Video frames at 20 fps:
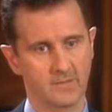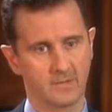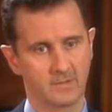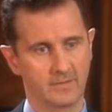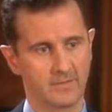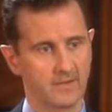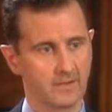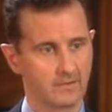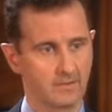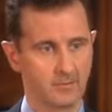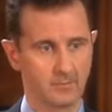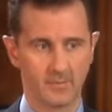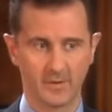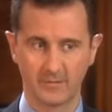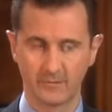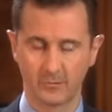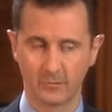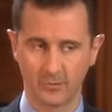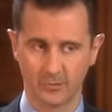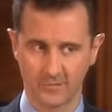They are not my
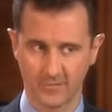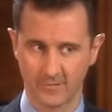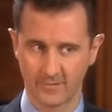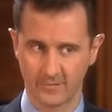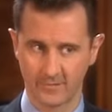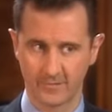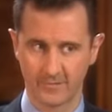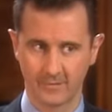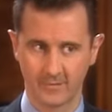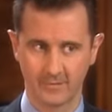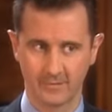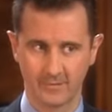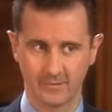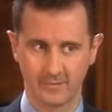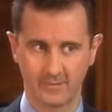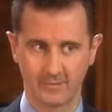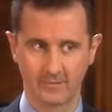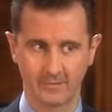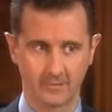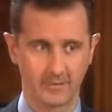forces.
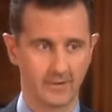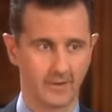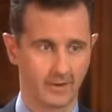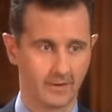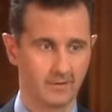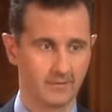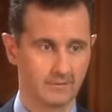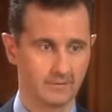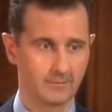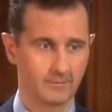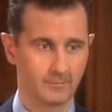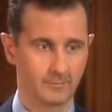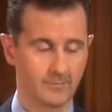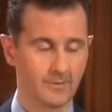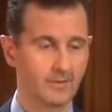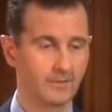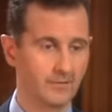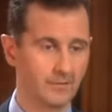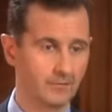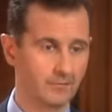They are
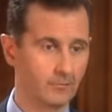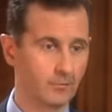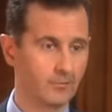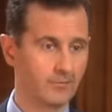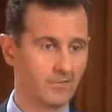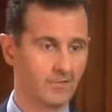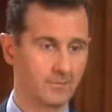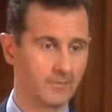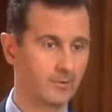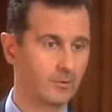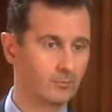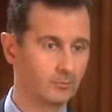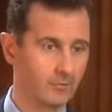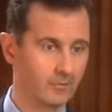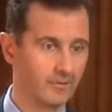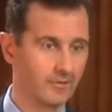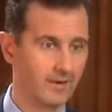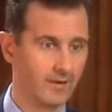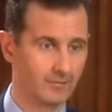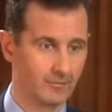military forces belong to
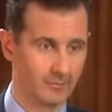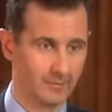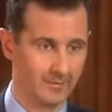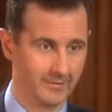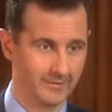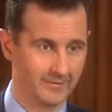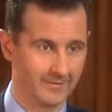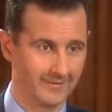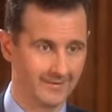the government.